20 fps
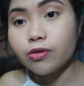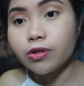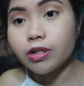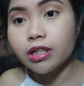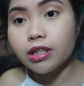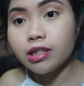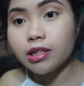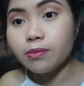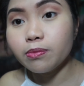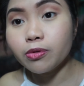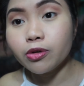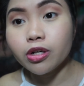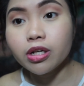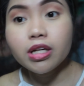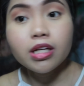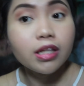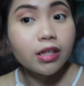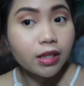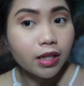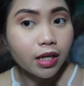really
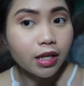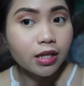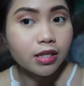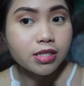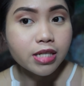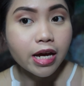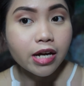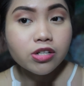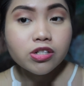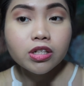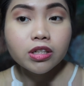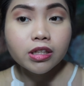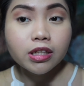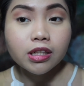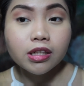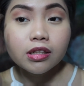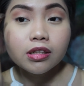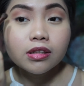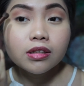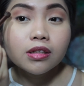pretty, and it's
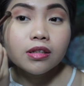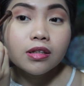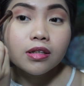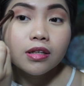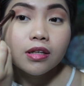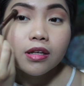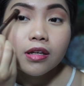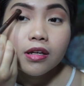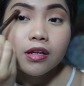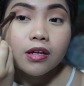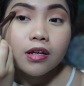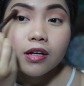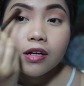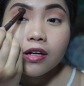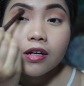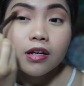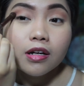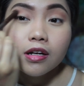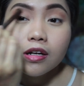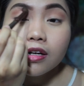actually
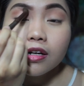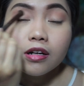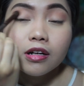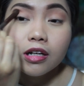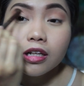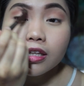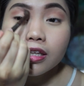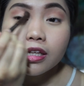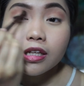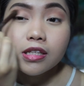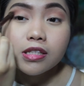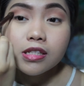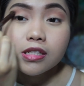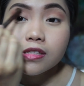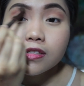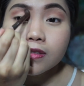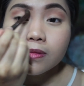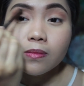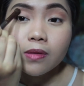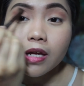really easy
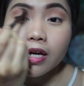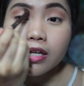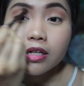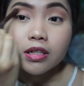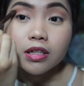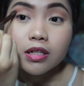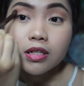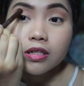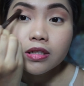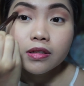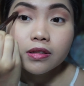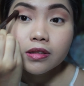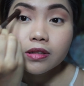to blend.